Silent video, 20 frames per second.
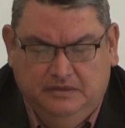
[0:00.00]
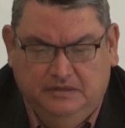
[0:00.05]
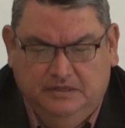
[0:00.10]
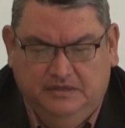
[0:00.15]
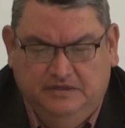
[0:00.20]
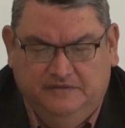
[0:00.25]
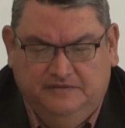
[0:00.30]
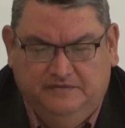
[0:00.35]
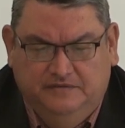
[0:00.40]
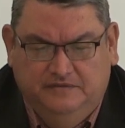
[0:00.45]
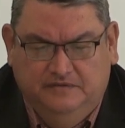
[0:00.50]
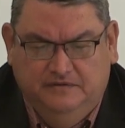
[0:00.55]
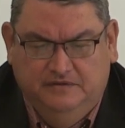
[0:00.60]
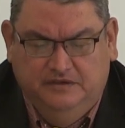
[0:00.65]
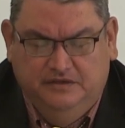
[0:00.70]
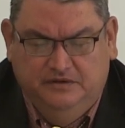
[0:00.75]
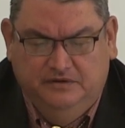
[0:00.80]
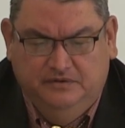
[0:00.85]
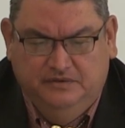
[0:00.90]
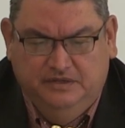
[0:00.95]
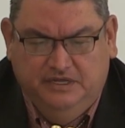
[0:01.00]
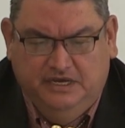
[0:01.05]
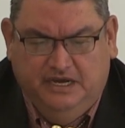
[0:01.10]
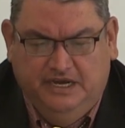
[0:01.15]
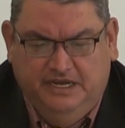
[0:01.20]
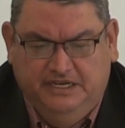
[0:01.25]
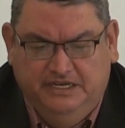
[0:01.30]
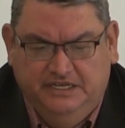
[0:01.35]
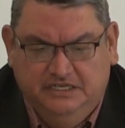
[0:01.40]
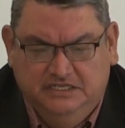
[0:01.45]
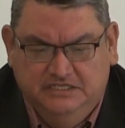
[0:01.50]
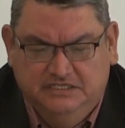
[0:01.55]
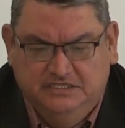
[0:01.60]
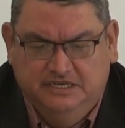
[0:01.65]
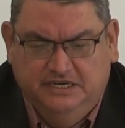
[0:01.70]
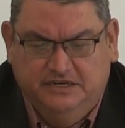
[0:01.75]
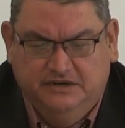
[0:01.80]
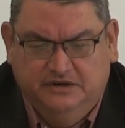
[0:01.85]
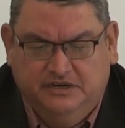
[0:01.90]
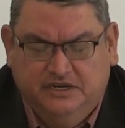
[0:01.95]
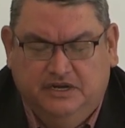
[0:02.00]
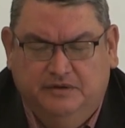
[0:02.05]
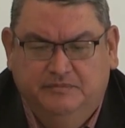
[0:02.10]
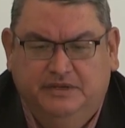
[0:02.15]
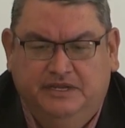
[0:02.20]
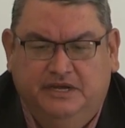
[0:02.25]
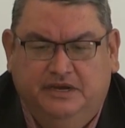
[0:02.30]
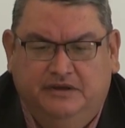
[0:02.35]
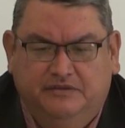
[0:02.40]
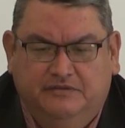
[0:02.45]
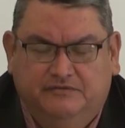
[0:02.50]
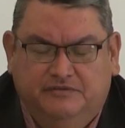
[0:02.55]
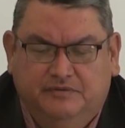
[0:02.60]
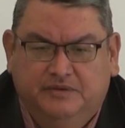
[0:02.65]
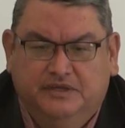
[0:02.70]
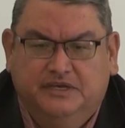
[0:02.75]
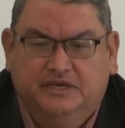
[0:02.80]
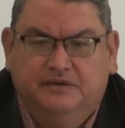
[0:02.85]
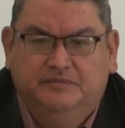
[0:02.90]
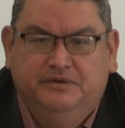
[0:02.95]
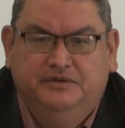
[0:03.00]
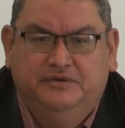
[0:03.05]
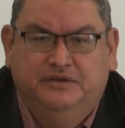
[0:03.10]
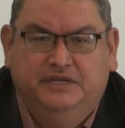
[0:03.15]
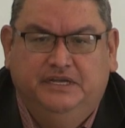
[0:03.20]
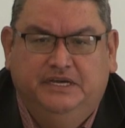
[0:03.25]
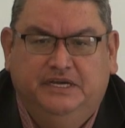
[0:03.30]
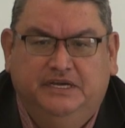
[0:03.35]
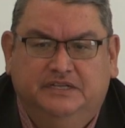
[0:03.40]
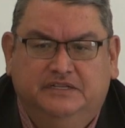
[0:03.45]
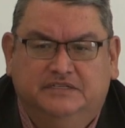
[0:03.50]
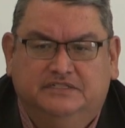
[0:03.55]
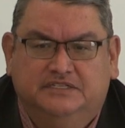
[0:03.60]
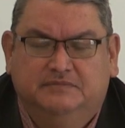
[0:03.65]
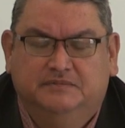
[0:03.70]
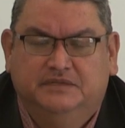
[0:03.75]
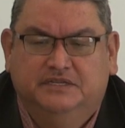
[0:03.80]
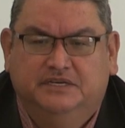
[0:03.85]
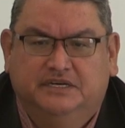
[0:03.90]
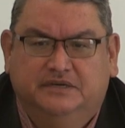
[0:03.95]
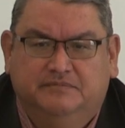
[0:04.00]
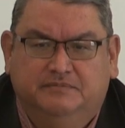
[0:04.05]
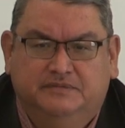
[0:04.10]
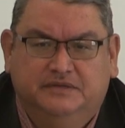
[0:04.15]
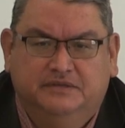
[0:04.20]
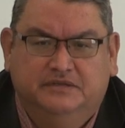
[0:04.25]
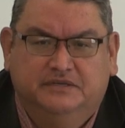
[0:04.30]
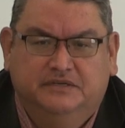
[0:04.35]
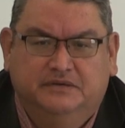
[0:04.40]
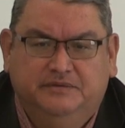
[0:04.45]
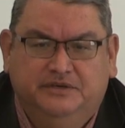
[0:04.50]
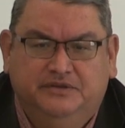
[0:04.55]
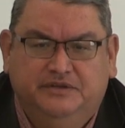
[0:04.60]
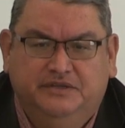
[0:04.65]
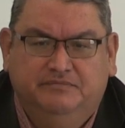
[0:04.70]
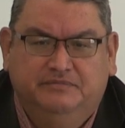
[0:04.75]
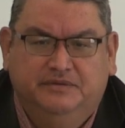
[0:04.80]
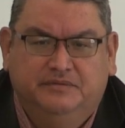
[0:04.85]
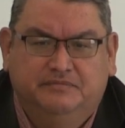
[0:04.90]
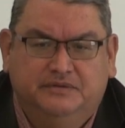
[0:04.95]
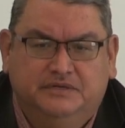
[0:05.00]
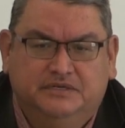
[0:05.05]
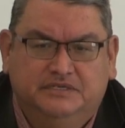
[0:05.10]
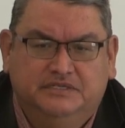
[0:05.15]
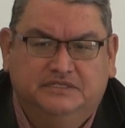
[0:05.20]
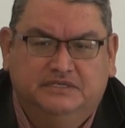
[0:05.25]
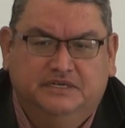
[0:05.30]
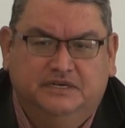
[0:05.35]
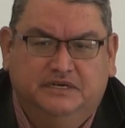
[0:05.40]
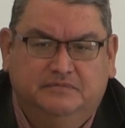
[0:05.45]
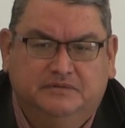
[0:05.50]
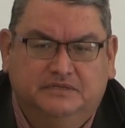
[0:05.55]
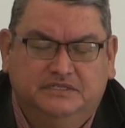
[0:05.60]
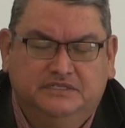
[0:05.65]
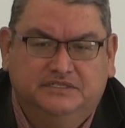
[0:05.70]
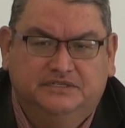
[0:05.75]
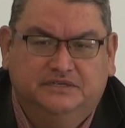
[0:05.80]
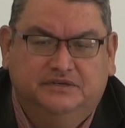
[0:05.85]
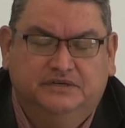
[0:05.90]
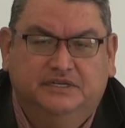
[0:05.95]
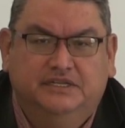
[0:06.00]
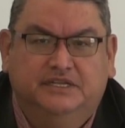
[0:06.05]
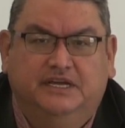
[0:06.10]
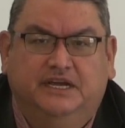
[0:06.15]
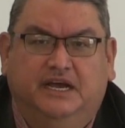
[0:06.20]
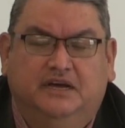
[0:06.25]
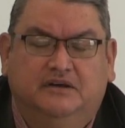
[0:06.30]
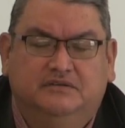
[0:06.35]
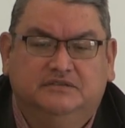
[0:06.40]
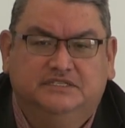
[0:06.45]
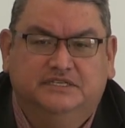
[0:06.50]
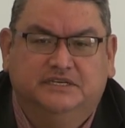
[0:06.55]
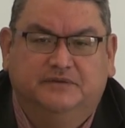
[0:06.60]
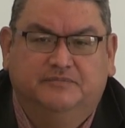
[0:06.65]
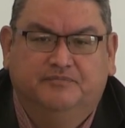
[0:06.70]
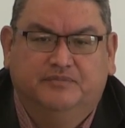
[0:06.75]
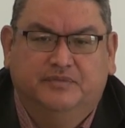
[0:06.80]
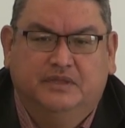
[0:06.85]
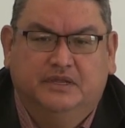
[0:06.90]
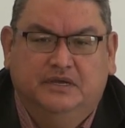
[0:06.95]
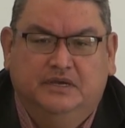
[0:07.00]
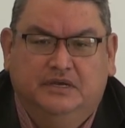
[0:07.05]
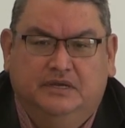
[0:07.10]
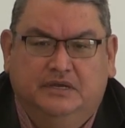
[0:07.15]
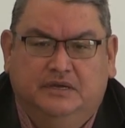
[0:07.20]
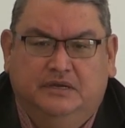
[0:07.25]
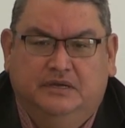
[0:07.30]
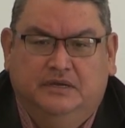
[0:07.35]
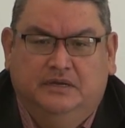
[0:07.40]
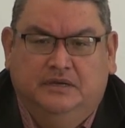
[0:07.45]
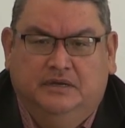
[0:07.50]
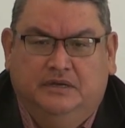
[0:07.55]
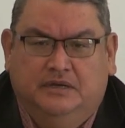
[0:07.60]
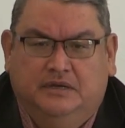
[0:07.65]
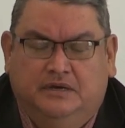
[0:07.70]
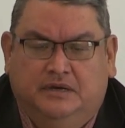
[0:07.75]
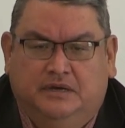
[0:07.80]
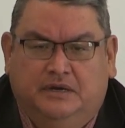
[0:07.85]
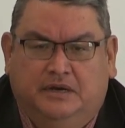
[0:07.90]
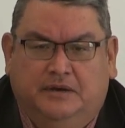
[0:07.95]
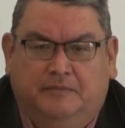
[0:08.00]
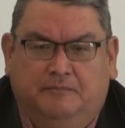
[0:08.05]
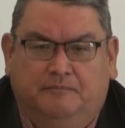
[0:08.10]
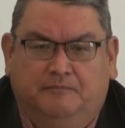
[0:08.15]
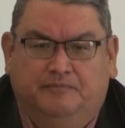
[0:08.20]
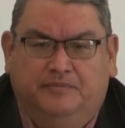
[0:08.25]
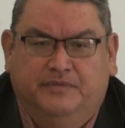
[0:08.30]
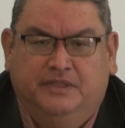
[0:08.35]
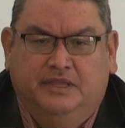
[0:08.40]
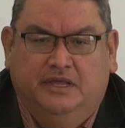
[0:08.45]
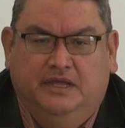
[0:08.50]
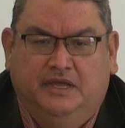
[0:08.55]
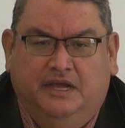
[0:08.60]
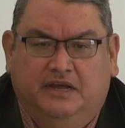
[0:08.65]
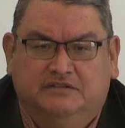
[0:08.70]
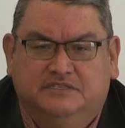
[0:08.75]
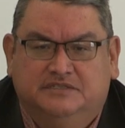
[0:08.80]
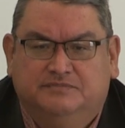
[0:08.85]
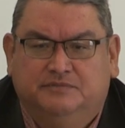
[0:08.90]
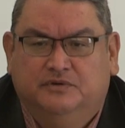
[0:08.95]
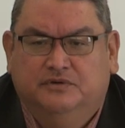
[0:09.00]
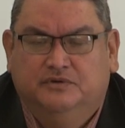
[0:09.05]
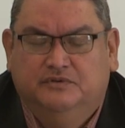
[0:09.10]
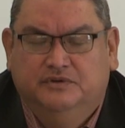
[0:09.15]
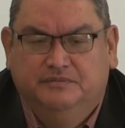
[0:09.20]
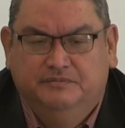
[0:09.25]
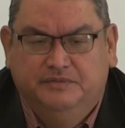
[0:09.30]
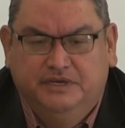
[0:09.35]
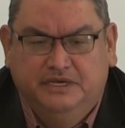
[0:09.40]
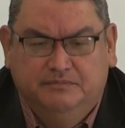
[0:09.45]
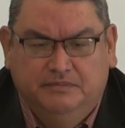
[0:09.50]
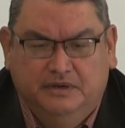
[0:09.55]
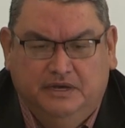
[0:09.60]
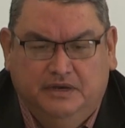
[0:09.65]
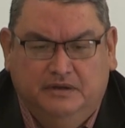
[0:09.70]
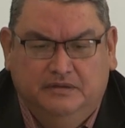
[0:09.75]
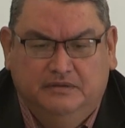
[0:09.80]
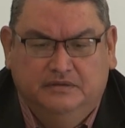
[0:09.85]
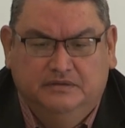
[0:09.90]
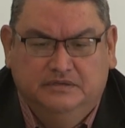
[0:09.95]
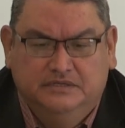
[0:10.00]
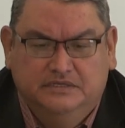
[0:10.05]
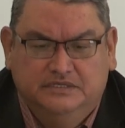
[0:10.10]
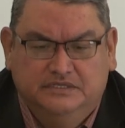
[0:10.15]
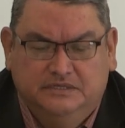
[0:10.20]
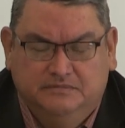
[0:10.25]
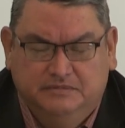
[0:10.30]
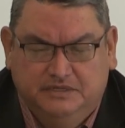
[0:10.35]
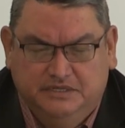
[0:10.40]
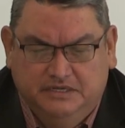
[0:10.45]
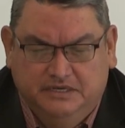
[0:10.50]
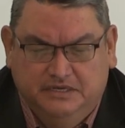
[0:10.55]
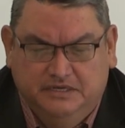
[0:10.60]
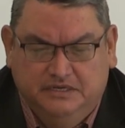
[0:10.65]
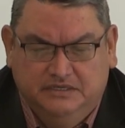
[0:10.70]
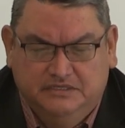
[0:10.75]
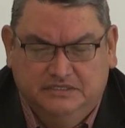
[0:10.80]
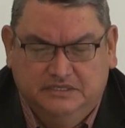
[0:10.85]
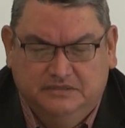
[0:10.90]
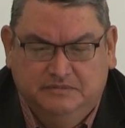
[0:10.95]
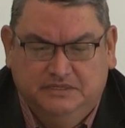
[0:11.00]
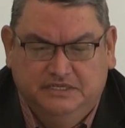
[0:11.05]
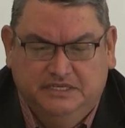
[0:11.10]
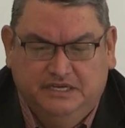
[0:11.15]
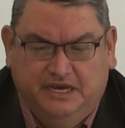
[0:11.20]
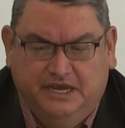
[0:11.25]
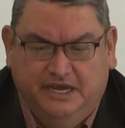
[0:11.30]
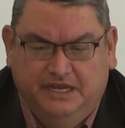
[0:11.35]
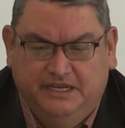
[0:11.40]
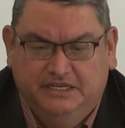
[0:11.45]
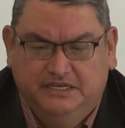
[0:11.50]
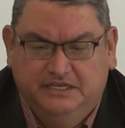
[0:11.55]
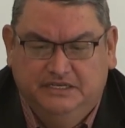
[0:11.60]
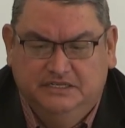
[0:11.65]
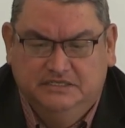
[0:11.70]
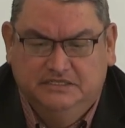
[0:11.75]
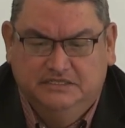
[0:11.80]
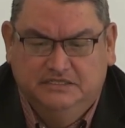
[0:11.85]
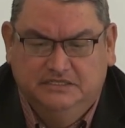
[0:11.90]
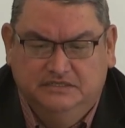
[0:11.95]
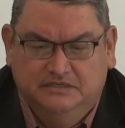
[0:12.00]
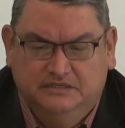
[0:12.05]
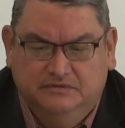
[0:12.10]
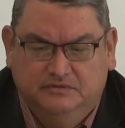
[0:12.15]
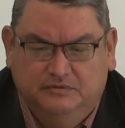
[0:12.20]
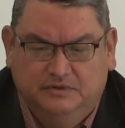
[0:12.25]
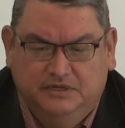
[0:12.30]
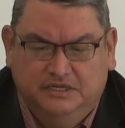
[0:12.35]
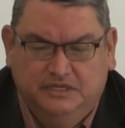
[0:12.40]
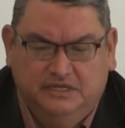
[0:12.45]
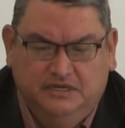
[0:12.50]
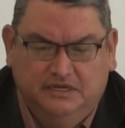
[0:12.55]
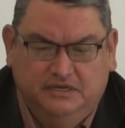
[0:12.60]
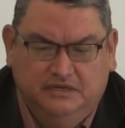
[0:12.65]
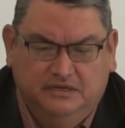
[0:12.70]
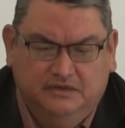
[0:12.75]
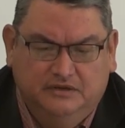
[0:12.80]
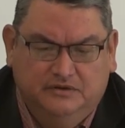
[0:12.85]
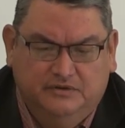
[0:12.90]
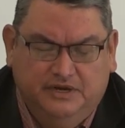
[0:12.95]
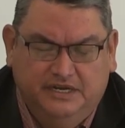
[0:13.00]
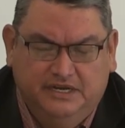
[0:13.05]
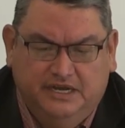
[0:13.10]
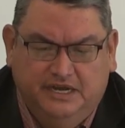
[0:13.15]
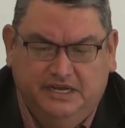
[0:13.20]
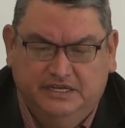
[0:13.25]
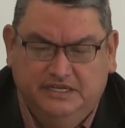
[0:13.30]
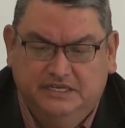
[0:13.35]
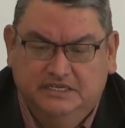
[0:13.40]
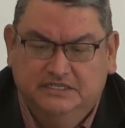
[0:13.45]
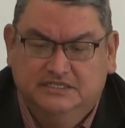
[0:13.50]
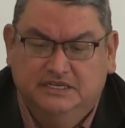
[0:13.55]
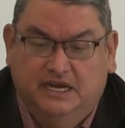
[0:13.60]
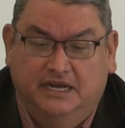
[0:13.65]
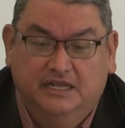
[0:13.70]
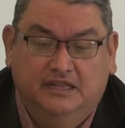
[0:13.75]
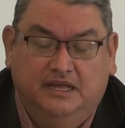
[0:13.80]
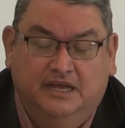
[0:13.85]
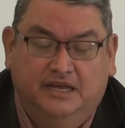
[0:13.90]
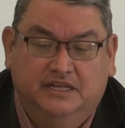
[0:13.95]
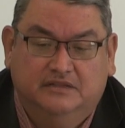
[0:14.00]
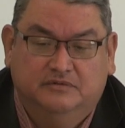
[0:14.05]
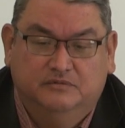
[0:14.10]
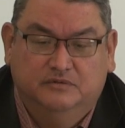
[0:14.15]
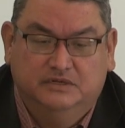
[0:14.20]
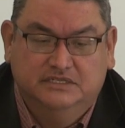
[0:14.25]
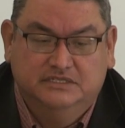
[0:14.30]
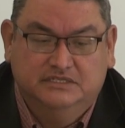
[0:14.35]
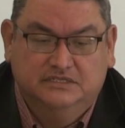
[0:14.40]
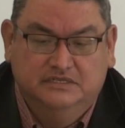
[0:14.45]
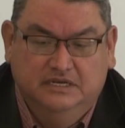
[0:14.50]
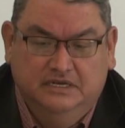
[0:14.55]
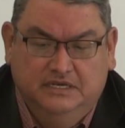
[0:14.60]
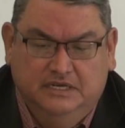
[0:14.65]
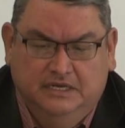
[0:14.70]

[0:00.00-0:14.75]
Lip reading: this, you know, the ideas that are coming out from the community, and some of the community members concerning the housing have spoke with me about some of the ideas, and one of the great ideas I liked was